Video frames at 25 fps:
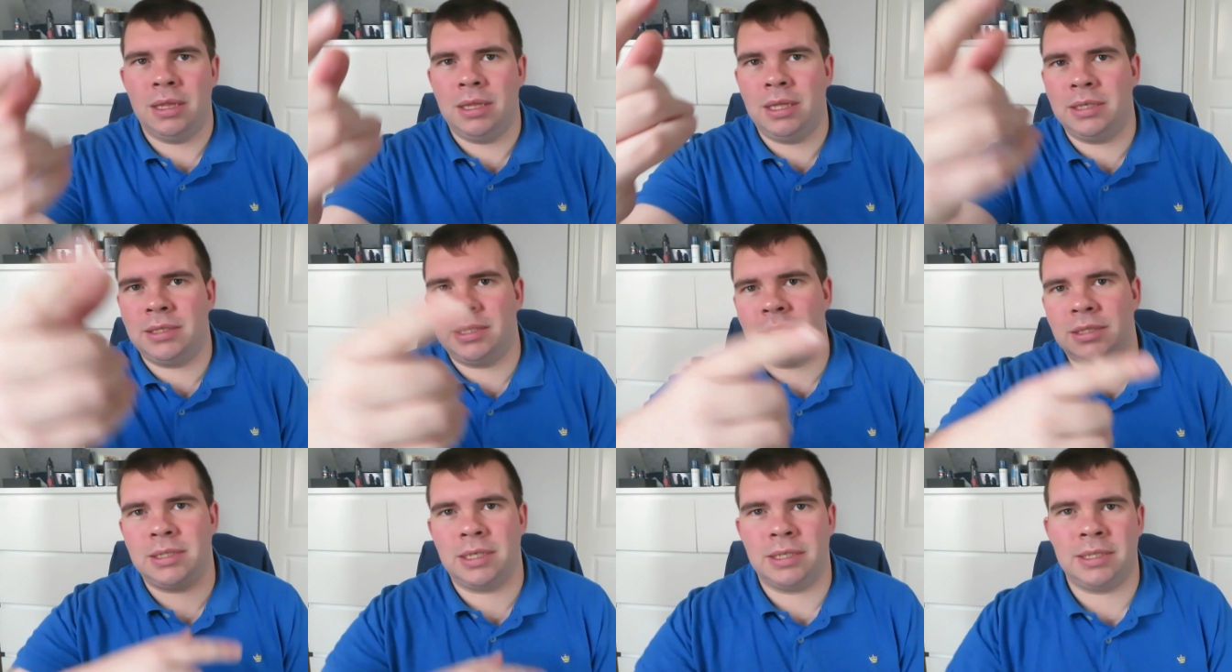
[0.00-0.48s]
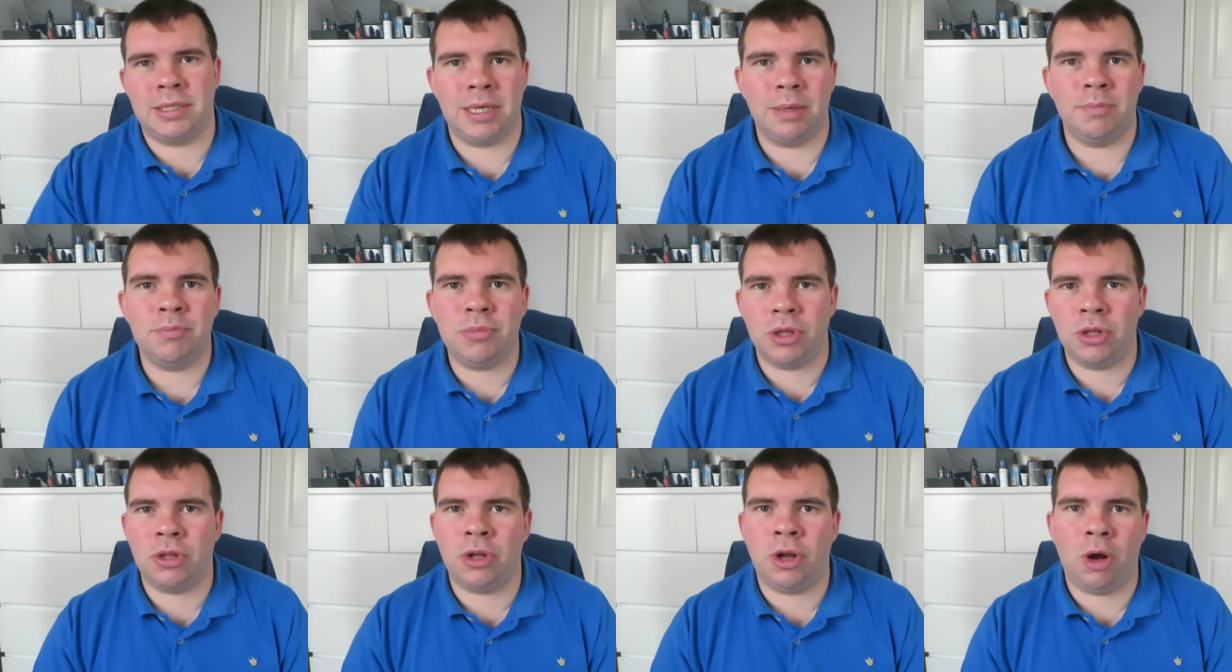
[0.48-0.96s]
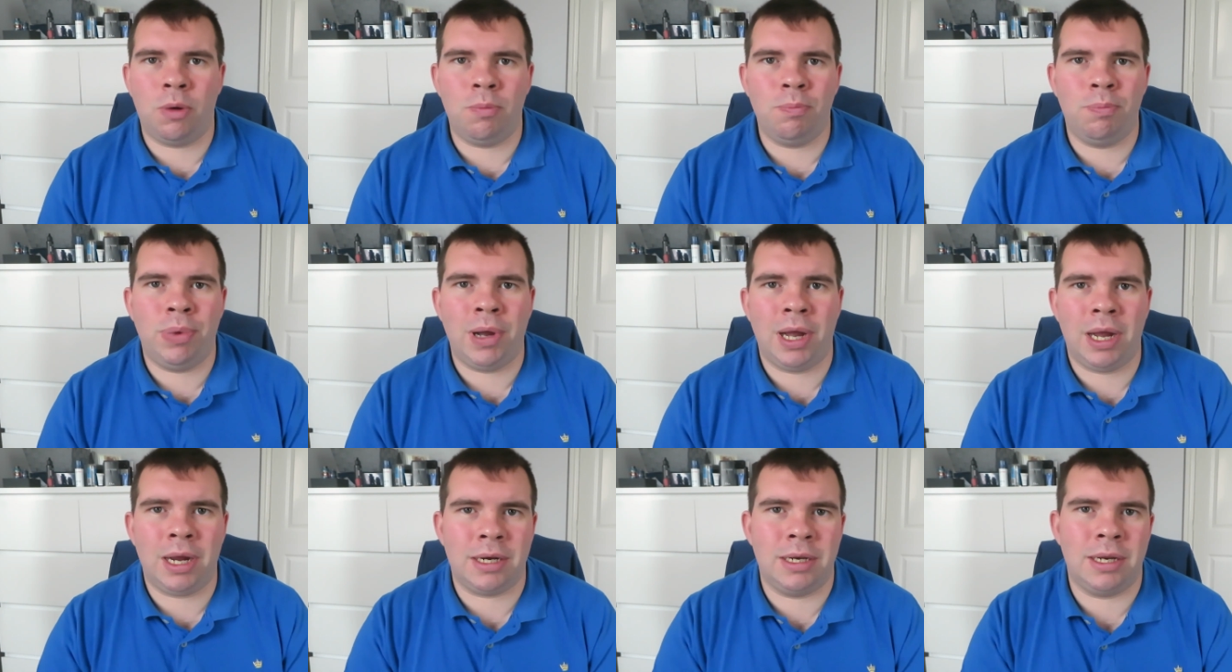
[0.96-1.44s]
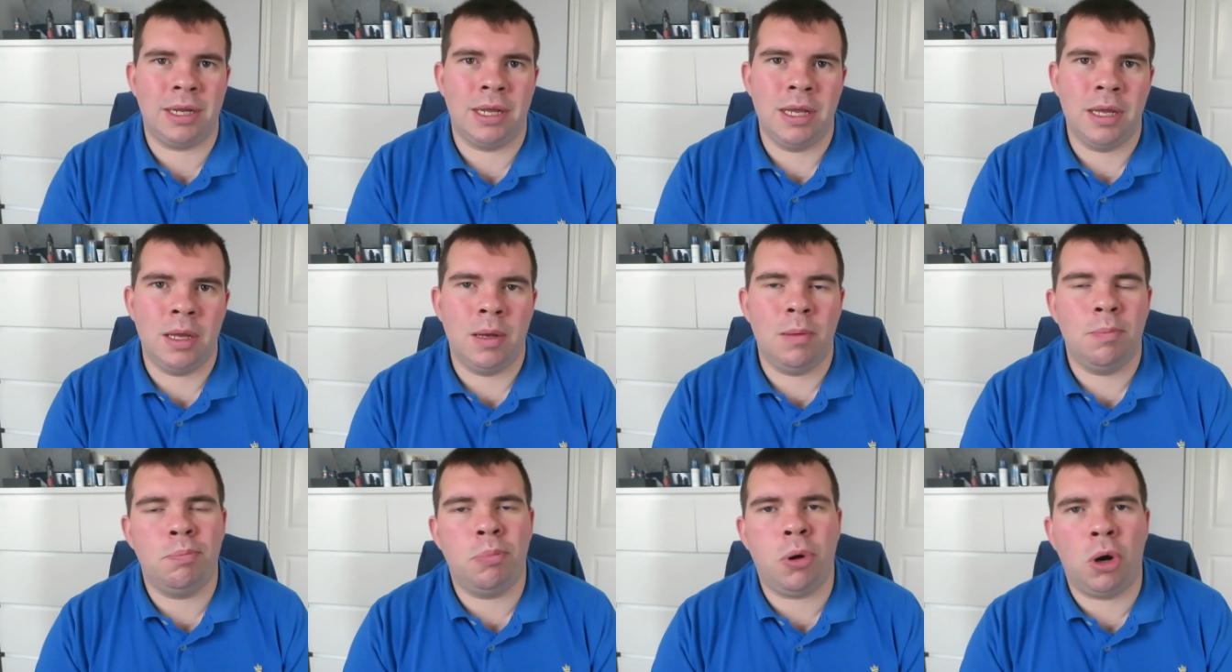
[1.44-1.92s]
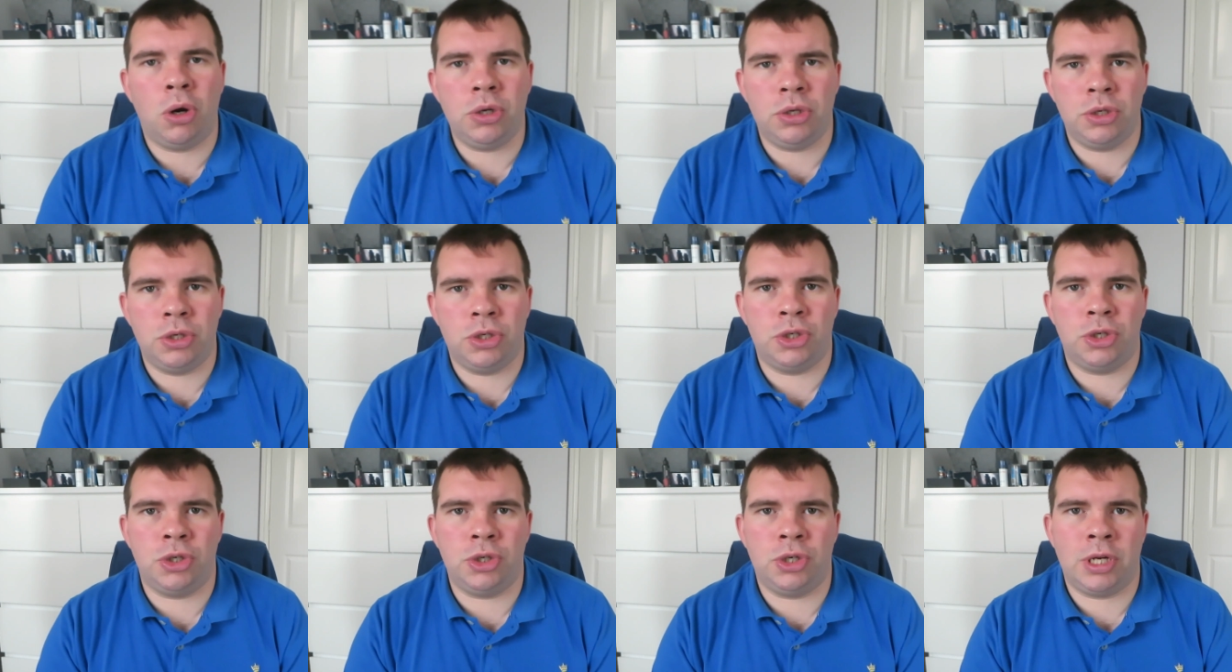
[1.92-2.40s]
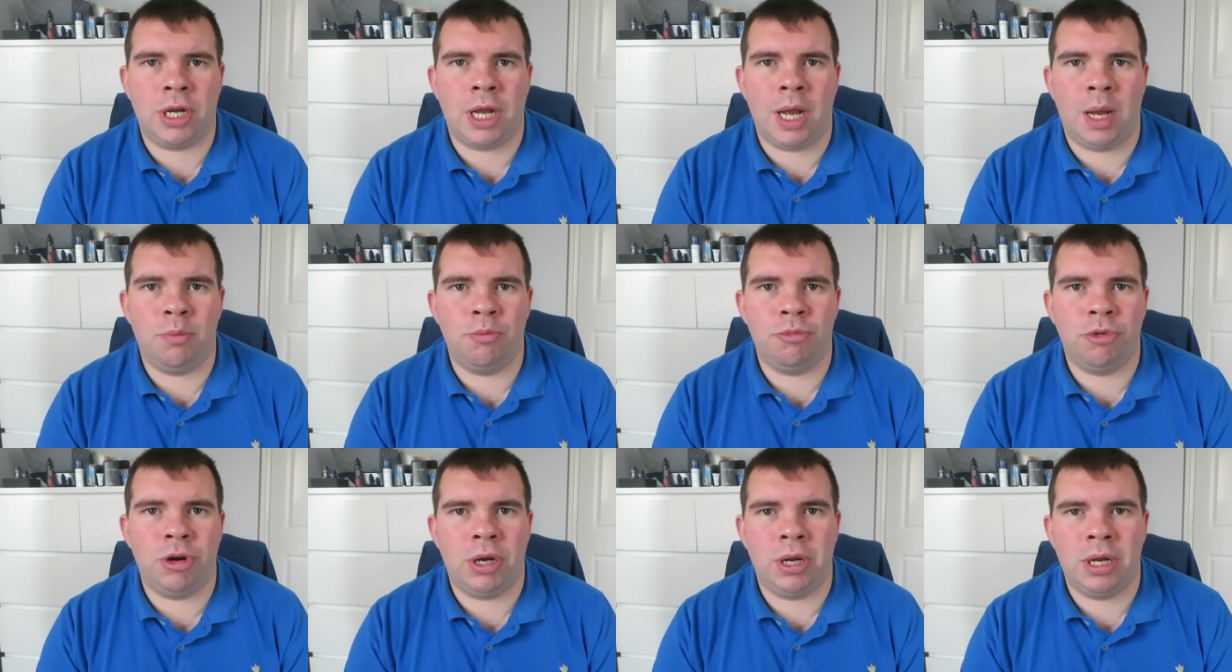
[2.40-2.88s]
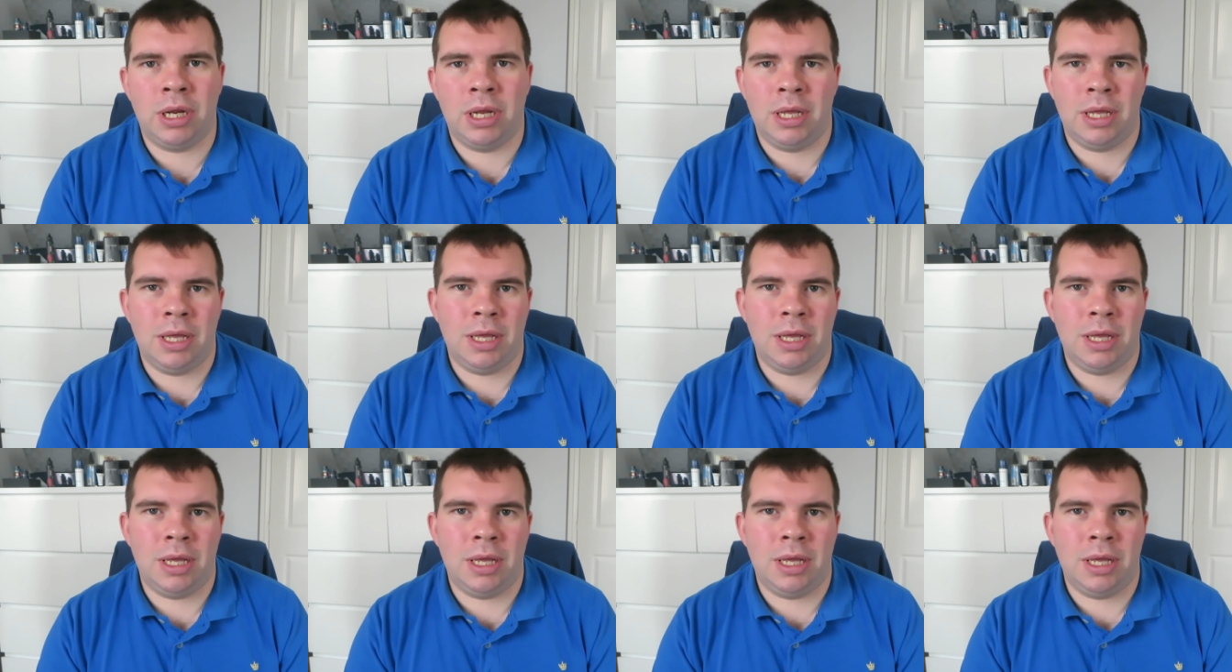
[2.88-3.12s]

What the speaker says: This is a simple, compact, point and shoot camera.